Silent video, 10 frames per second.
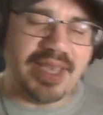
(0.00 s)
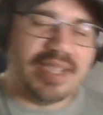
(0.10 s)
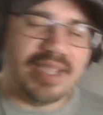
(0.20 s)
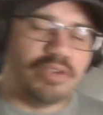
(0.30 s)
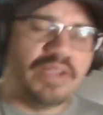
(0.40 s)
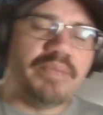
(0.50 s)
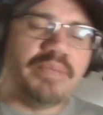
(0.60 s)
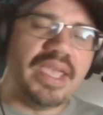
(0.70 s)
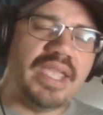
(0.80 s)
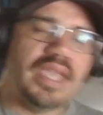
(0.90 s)
Green
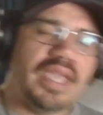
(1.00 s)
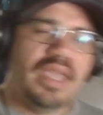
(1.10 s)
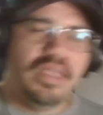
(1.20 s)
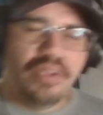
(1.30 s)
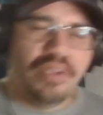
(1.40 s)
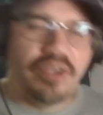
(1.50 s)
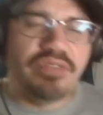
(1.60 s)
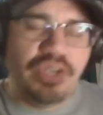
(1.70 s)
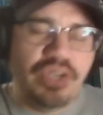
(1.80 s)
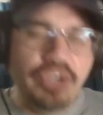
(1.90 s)
Bay, they're
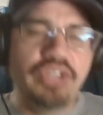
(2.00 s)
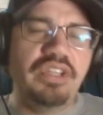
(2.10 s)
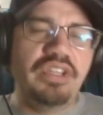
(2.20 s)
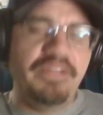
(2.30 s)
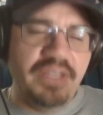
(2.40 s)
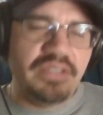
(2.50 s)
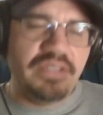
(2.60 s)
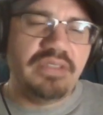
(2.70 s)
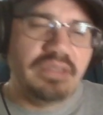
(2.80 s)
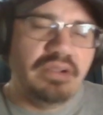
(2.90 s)
a good
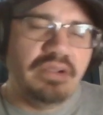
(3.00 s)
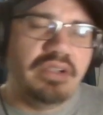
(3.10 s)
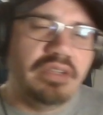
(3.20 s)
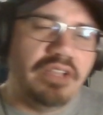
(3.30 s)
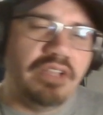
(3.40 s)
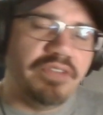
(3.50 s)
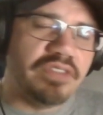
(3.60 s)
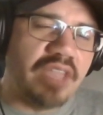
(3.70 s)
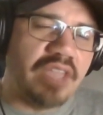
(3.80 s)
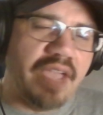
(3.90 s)
defense. They're a good defense.
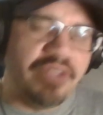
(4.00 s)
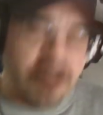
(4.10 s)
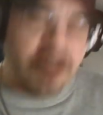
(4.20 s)
They have a good